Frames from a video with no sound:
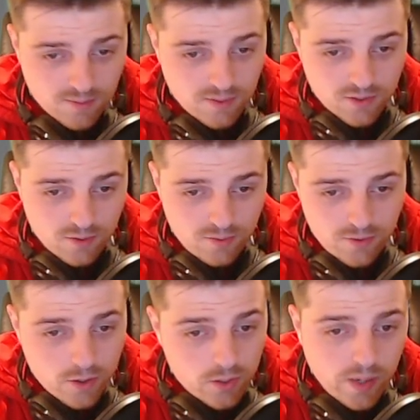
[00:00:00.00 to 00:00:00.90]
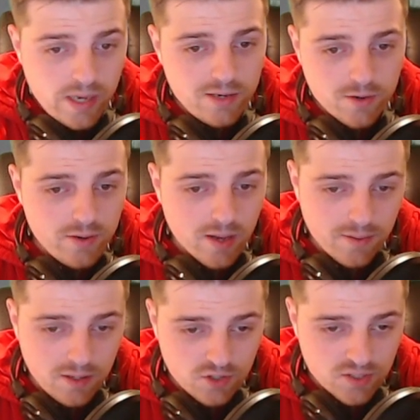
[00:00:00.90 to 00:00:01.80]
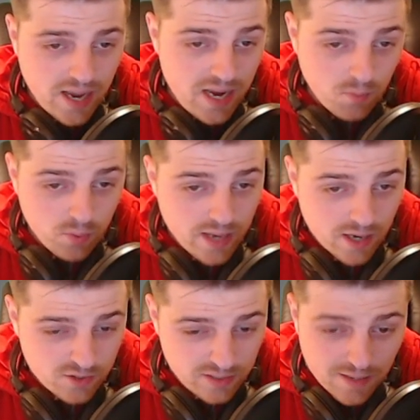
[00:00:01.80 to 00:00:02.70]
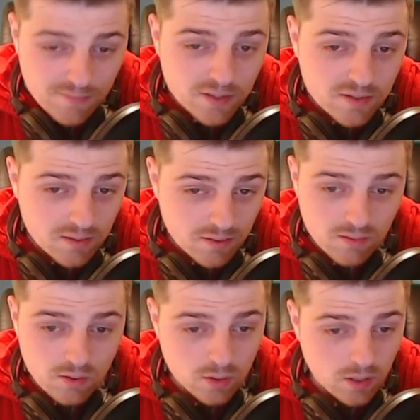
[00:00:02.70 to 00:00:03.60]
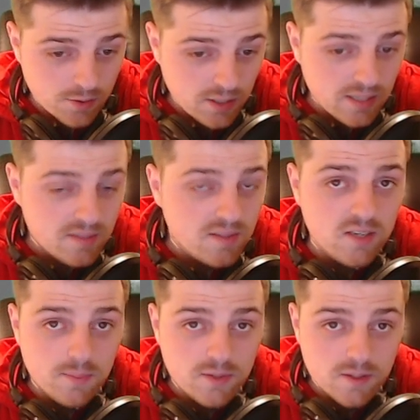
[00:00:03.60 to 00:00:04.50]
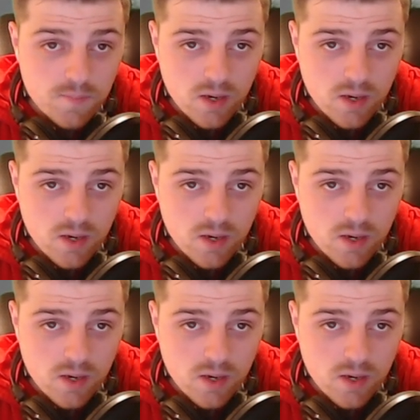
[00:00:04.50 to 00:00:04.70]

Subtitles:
So no grading, no nothing, just hey, we actually have this good looking intercept.